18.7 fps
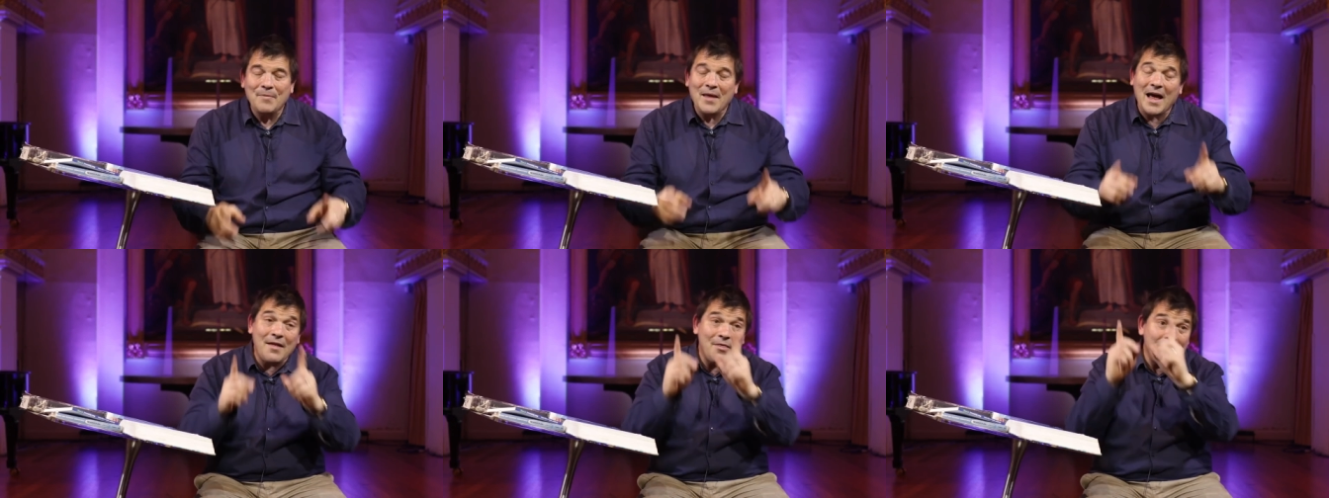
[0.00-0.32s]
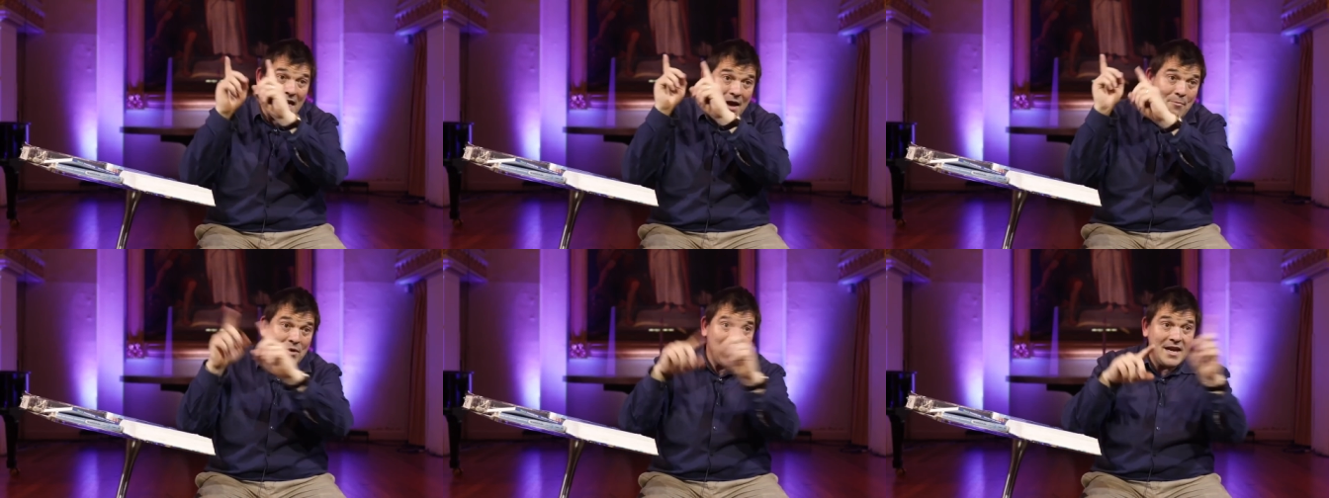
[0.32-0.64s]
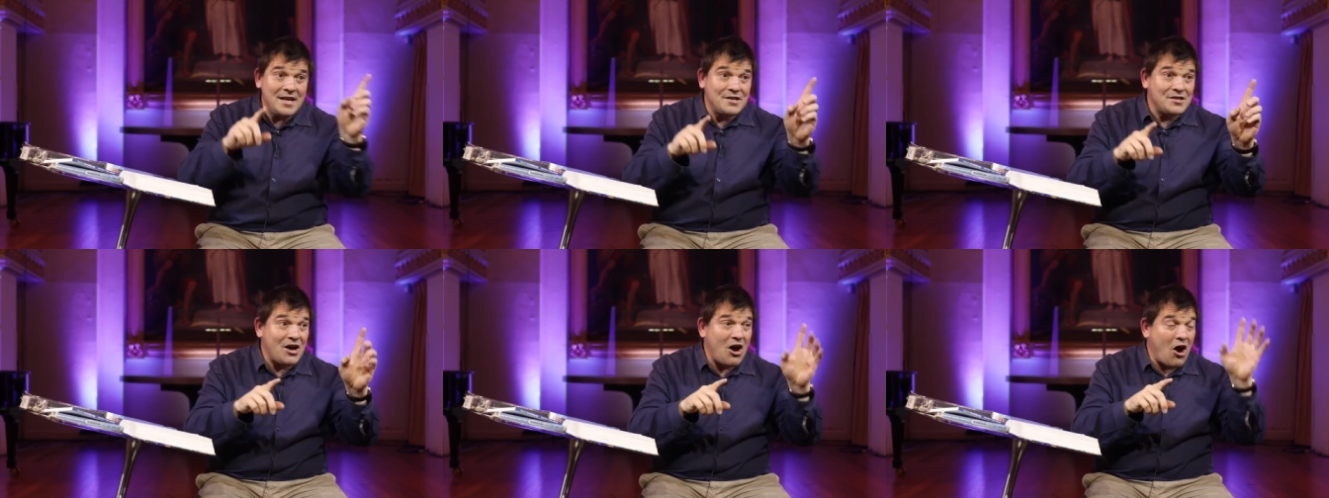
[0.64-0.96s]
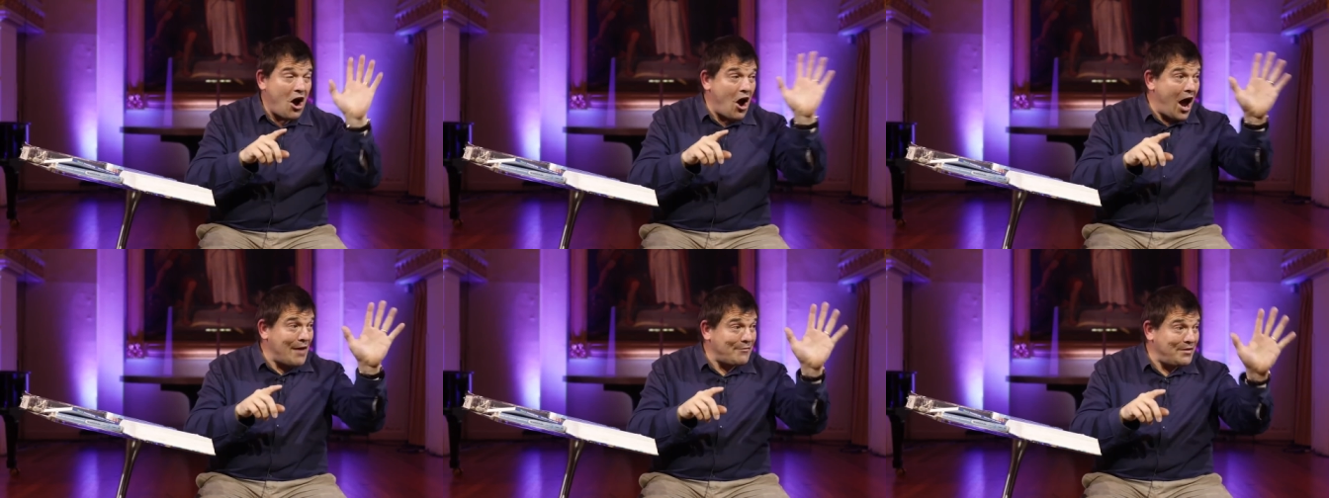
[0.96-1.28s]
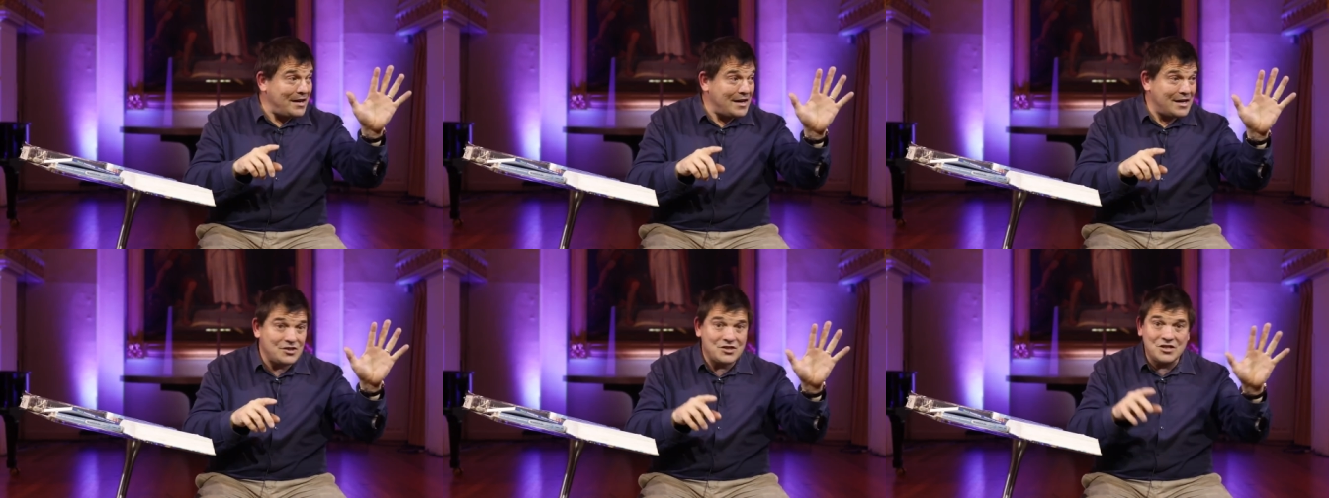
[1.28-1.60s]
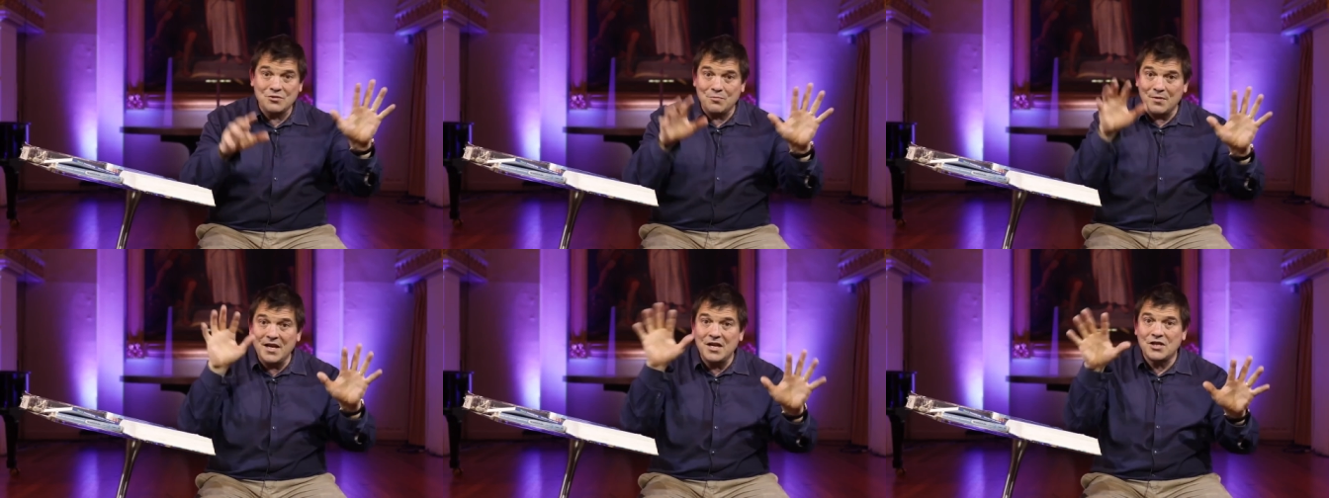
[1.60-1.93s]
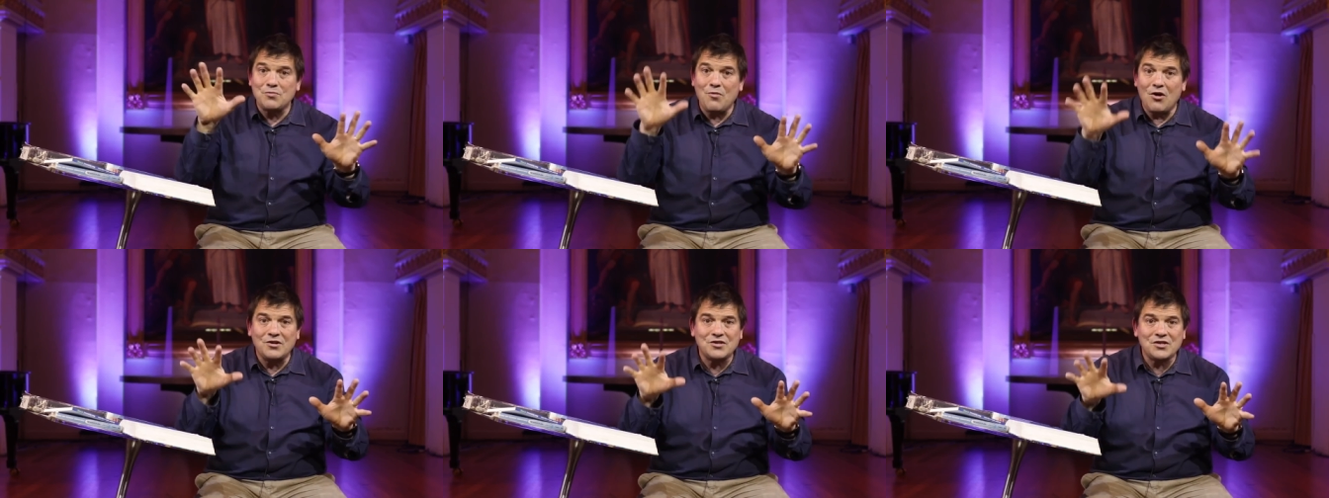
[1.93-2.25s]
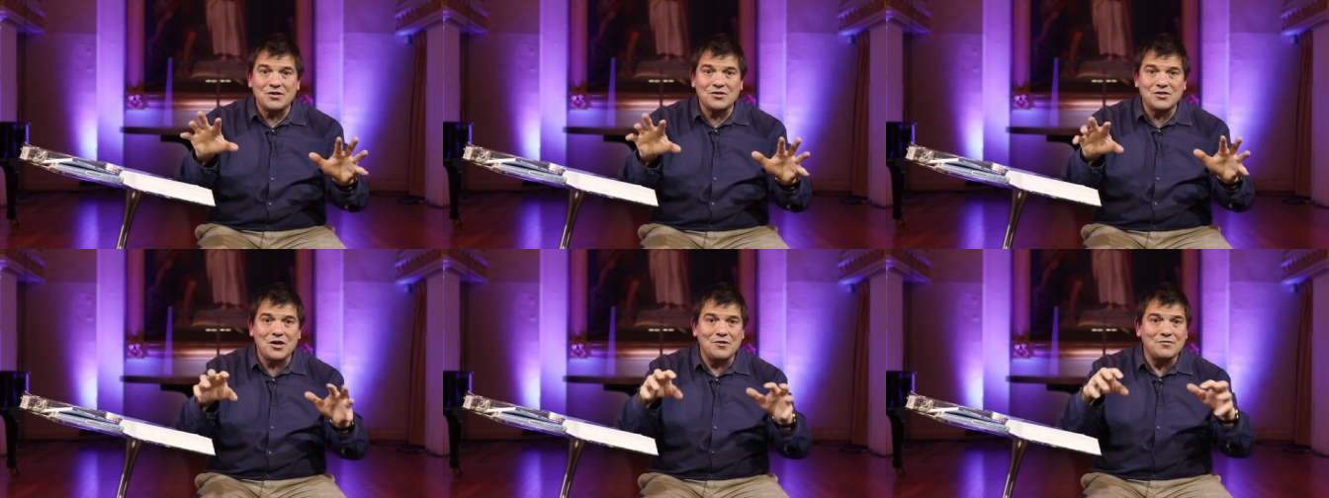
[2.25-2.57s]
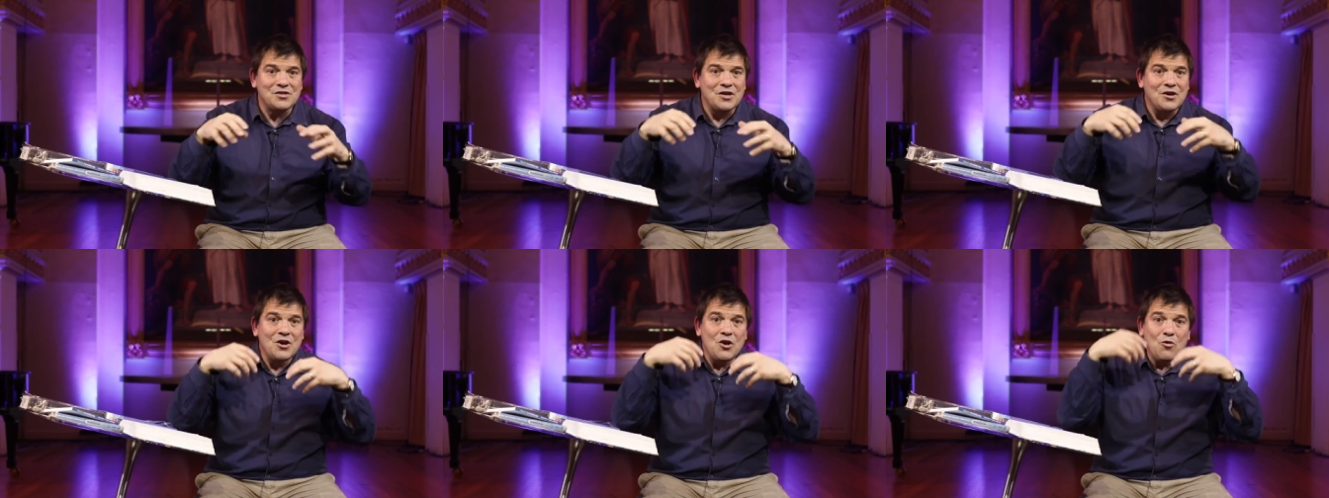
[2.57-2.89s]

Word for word: And then we need to, having listened, we need to ask ourselves,